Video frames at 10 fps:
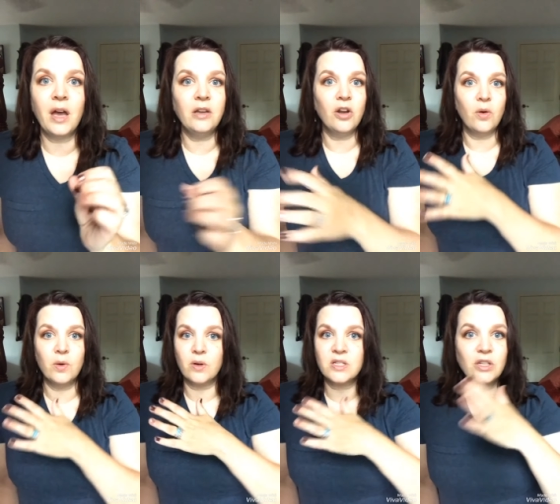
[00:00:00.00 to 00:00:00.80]
I know
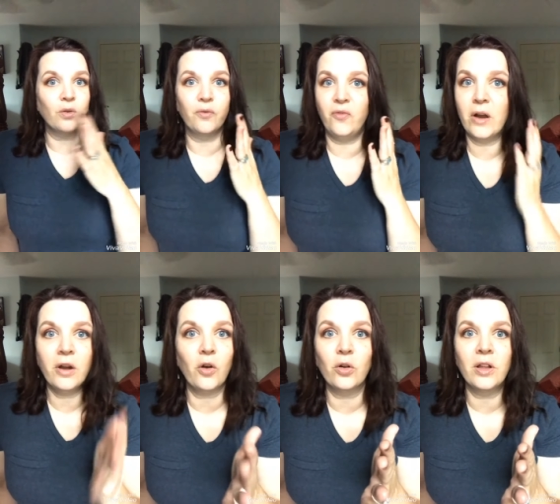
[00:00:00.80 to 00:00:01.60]
we're still
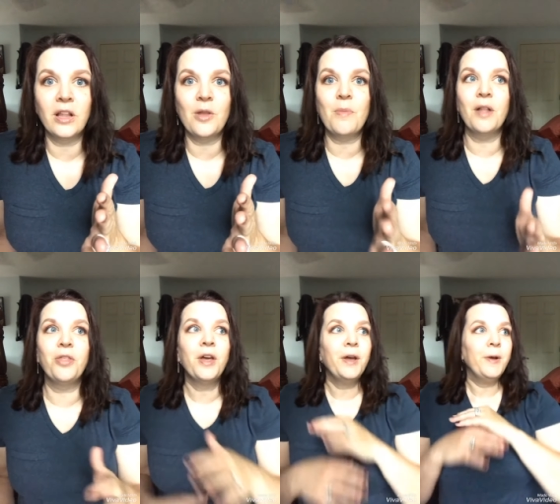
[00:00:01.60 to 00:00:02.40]
very early in the
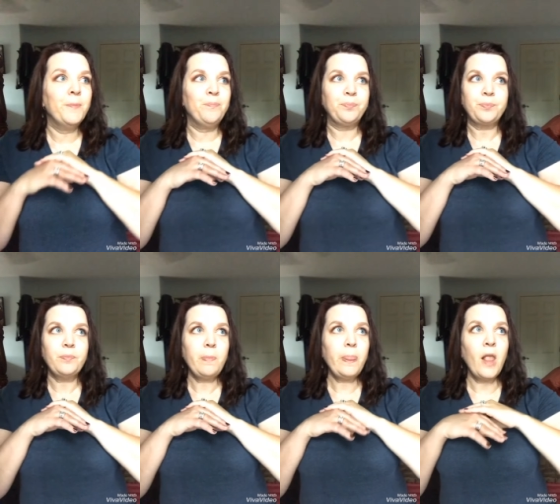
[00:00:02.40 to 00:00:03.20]
month,
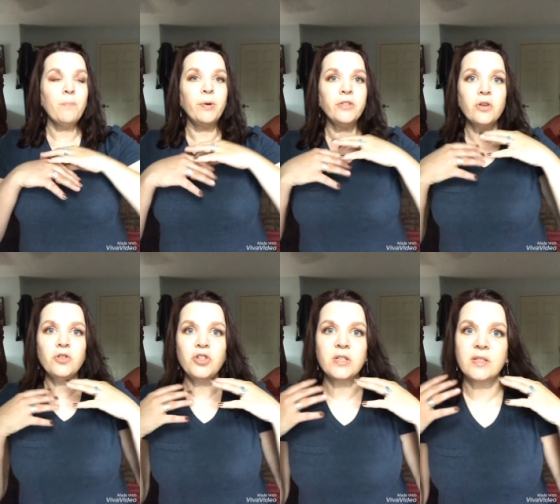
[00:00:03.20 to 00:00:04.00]
but
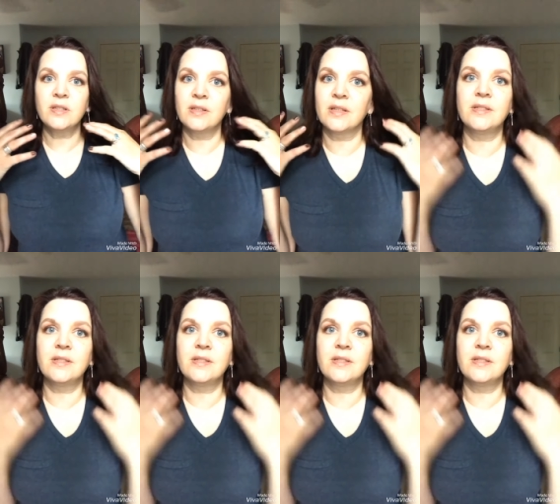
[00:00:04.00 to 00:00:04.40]
there's just this